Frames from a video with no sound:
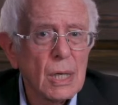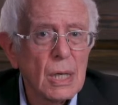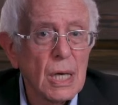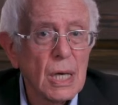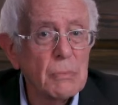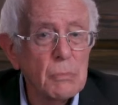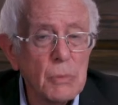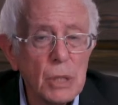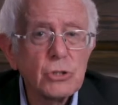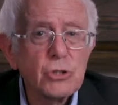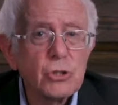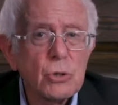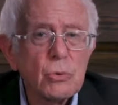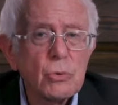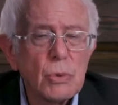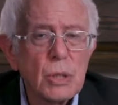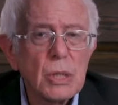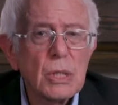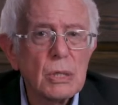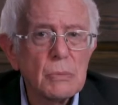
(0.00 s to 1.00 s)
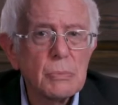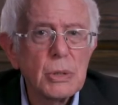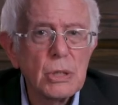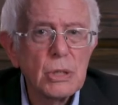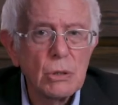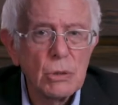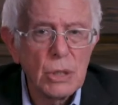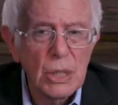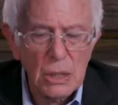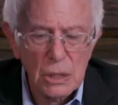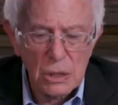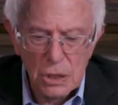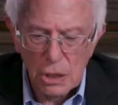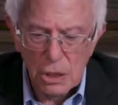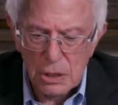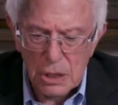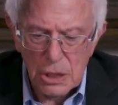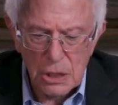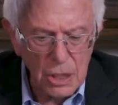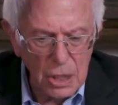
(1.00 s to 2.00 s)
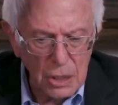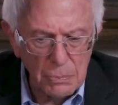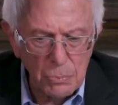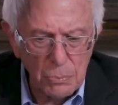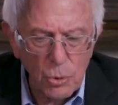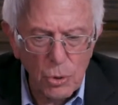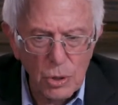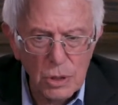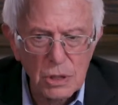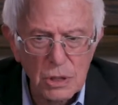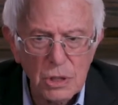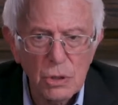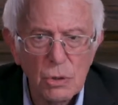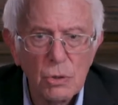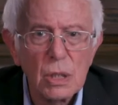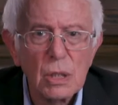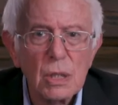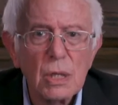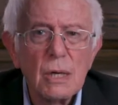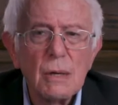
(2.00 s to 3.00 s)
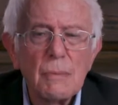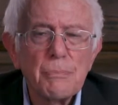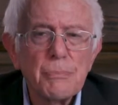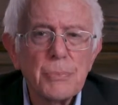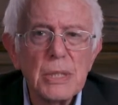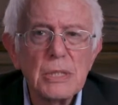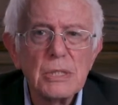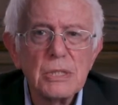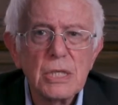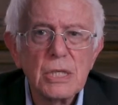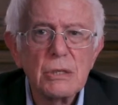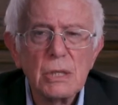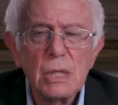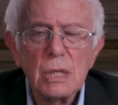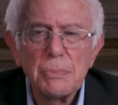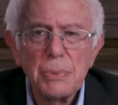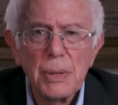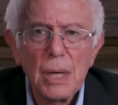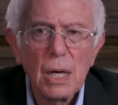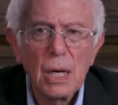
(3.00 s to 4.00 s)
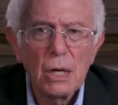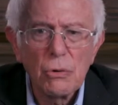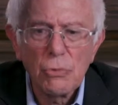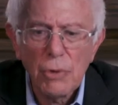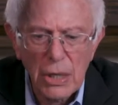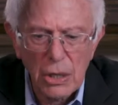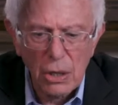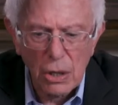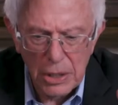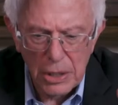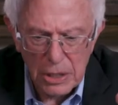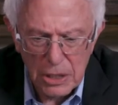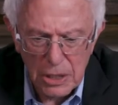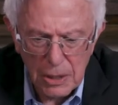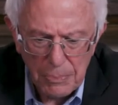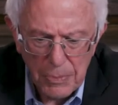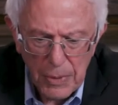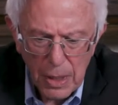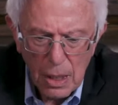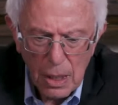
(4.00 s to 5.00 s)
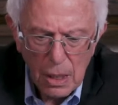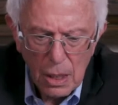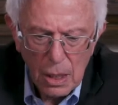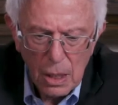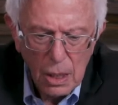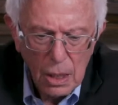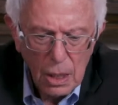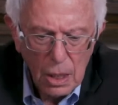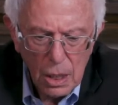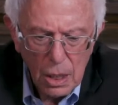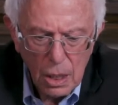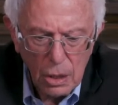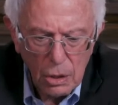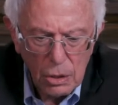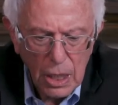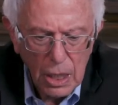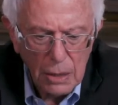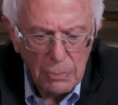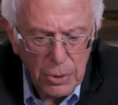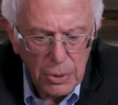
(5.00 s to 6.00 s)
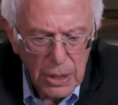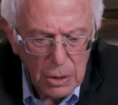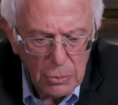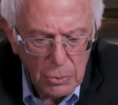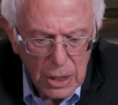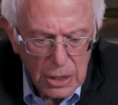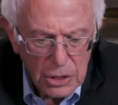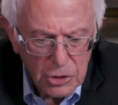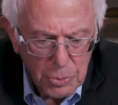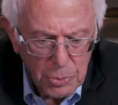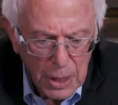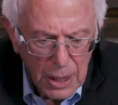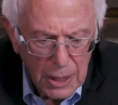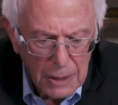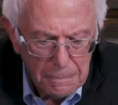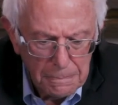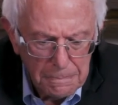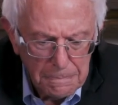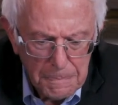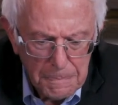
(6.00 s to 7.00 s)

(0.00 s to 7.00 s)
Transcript: ain't much we're going to be doing. So this is an important song. Pete Seeger, a great artist. Okay, Bria, what else we got?